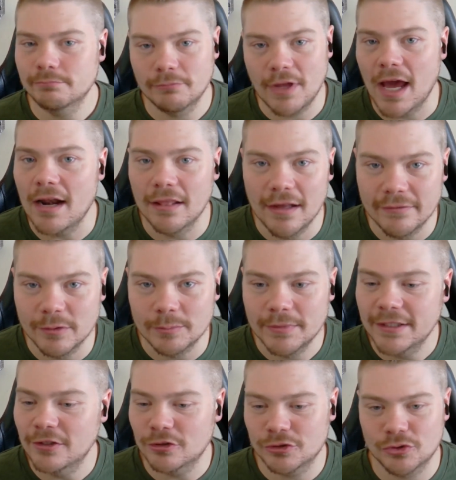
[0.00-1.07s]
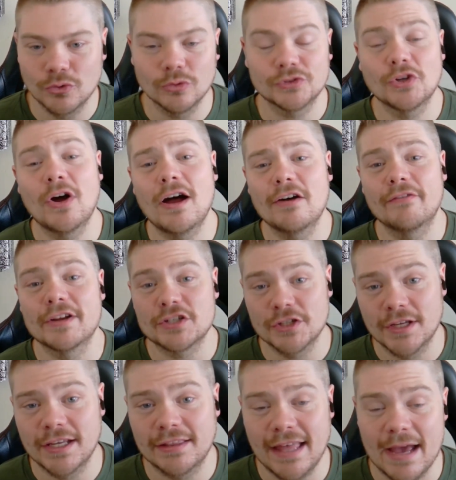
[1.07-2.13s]
Gotta love him. He looks cool. So I'll eventually
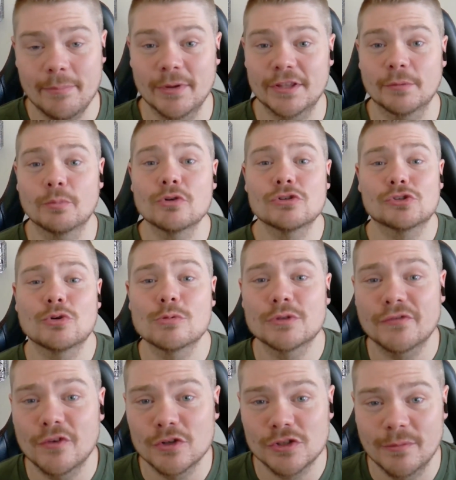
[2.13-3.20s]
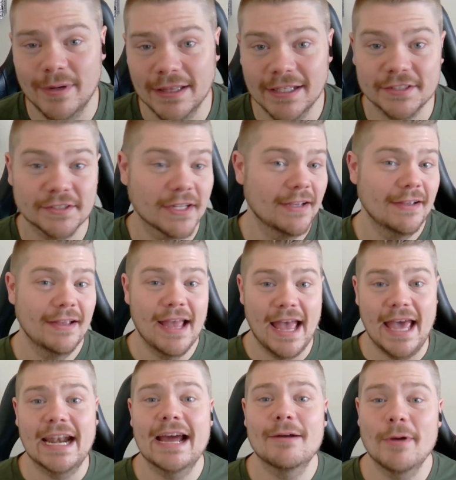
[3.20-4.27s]
get that. But the Brutosaur was first on my list,
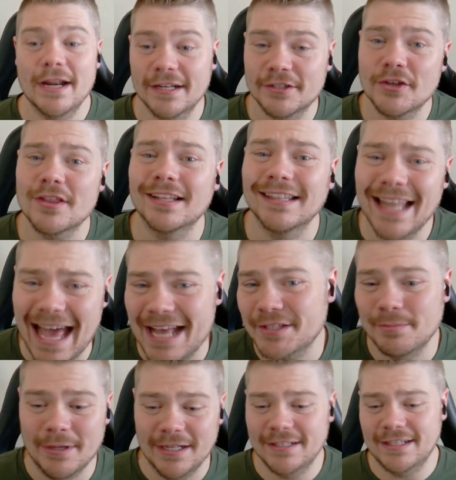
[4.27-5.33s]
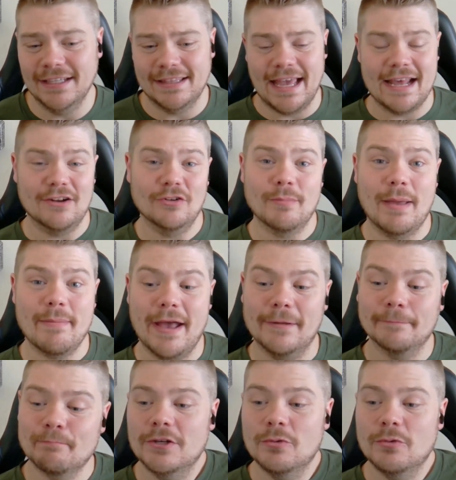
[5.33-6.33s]
and I waited till the last minute to get that on my mount.